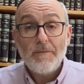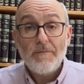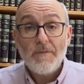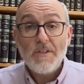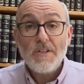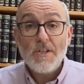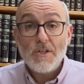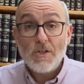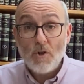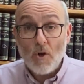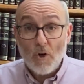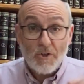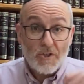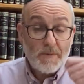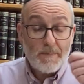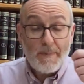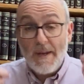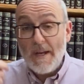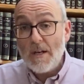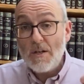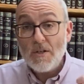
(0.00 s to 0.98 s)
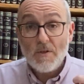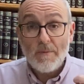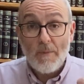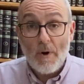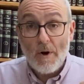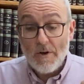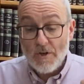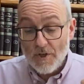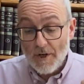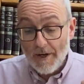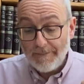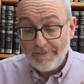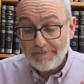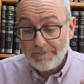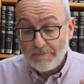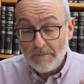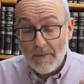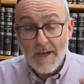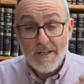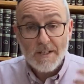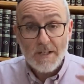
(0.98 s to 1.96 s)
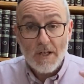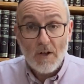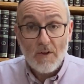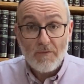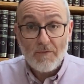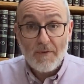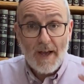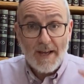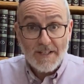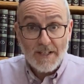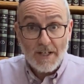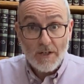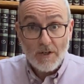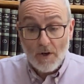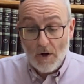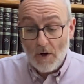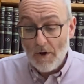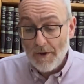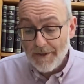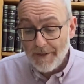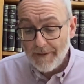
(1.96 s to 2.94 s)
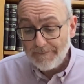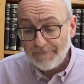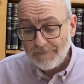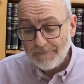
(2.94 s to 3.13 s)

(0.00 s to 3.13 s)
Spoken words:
this is God speaking to Moshe, myself as in God,